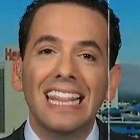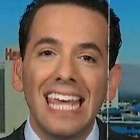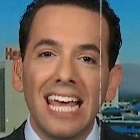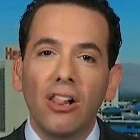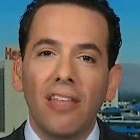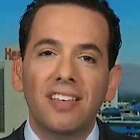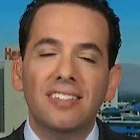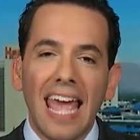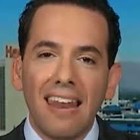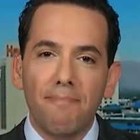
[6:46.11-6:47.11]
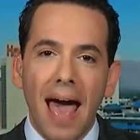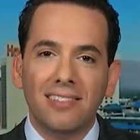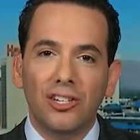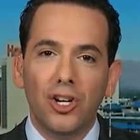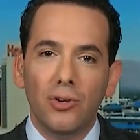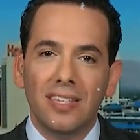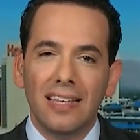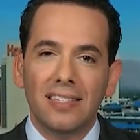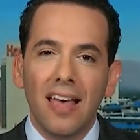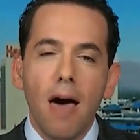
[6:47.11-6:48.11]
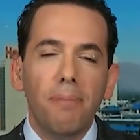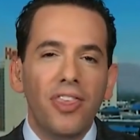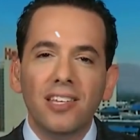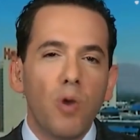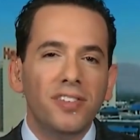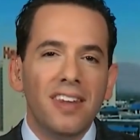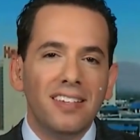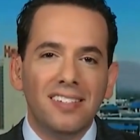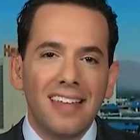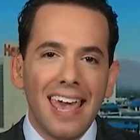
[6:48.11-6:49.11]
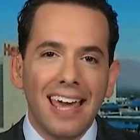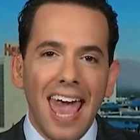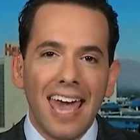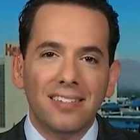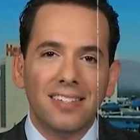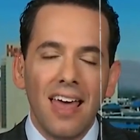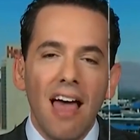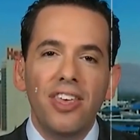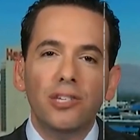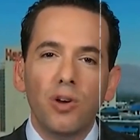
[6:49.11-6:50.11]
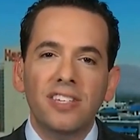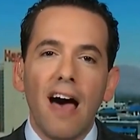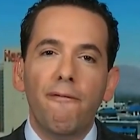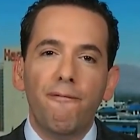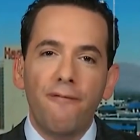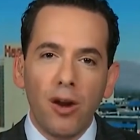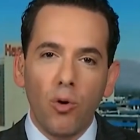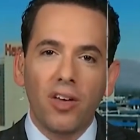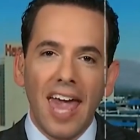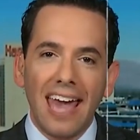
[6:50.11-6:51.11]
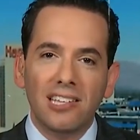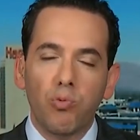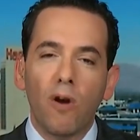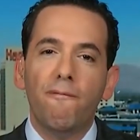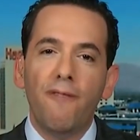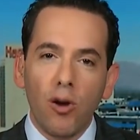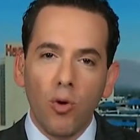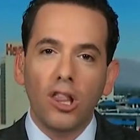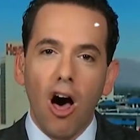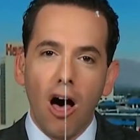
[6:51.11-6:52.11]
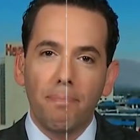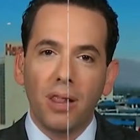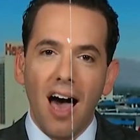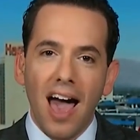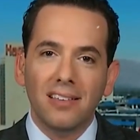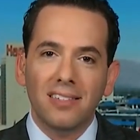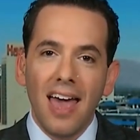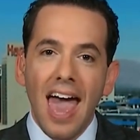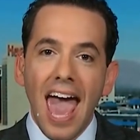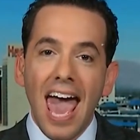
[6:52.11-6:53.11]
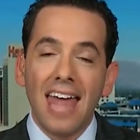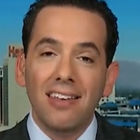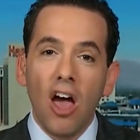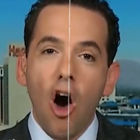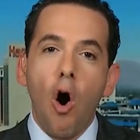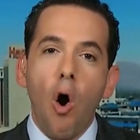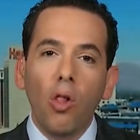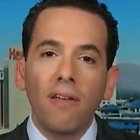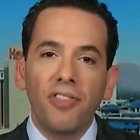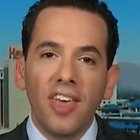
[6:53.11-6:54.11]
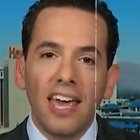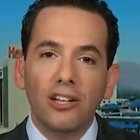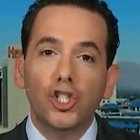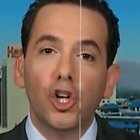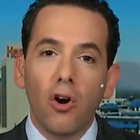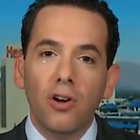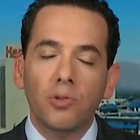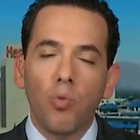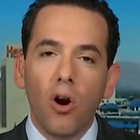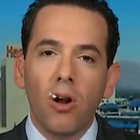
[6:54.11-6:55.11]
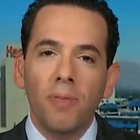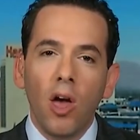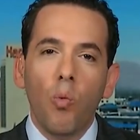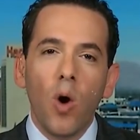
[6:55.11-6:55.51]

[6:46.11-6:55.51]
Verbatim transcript: Illegal in the state of Massachusetts, but this wasn't a state case. This was a federal case where federal law applies, and all of the jurors were.